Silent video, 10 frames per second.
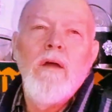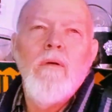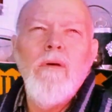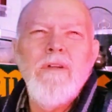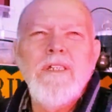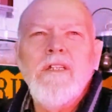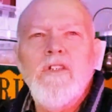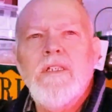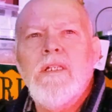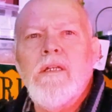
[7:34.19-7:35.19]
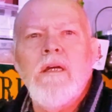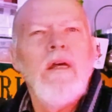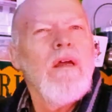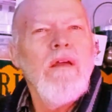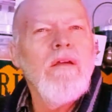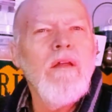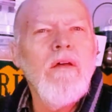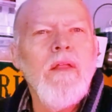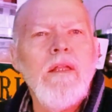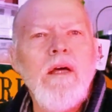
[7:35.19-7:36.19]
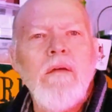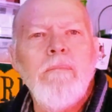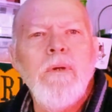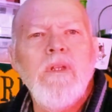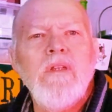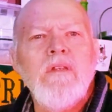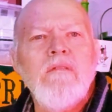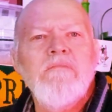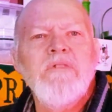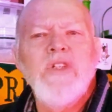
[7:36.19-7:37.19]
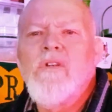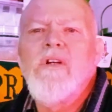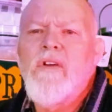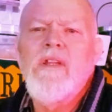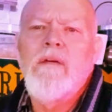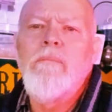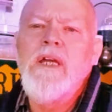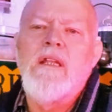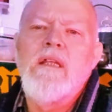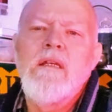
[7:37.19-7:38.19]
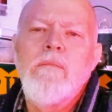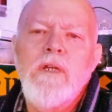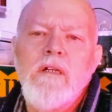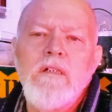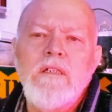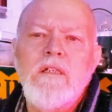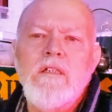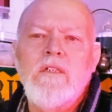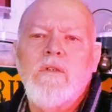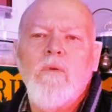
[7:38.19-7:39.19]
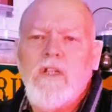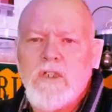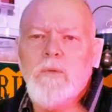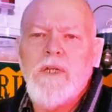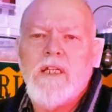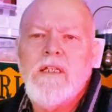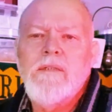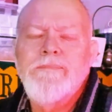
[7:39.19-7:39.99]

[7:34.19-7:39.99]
well, it's interesting, you know, that they put sugar in the meat because it's quite sweet.